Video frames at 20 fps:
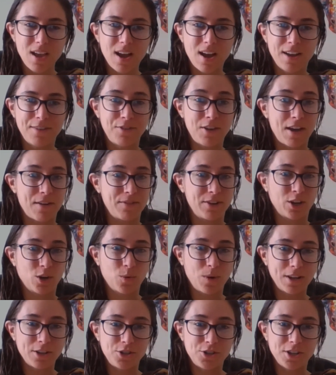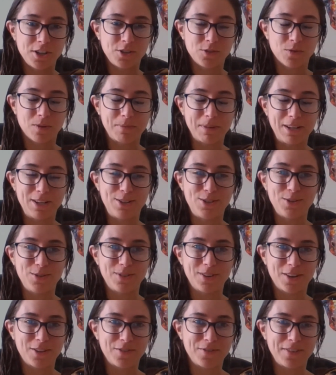Uh, if you have any questions or want me to do
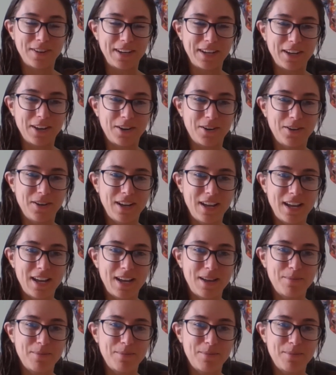another video,